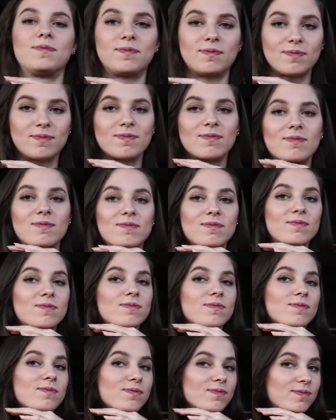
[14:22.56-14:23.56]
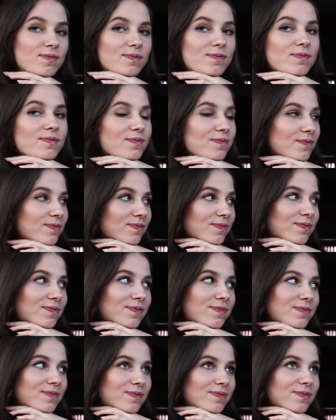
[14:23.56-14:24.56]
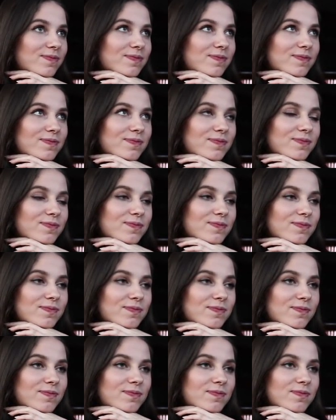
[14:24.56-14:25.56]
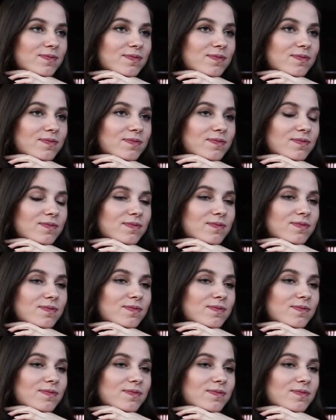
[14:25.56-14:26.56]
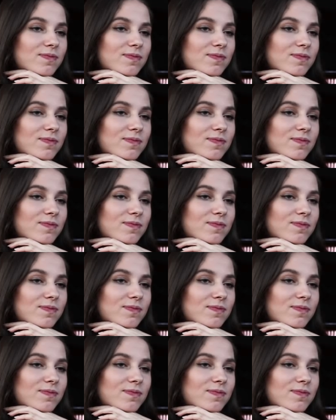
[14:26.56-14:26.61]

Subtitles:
This person isn't speaking.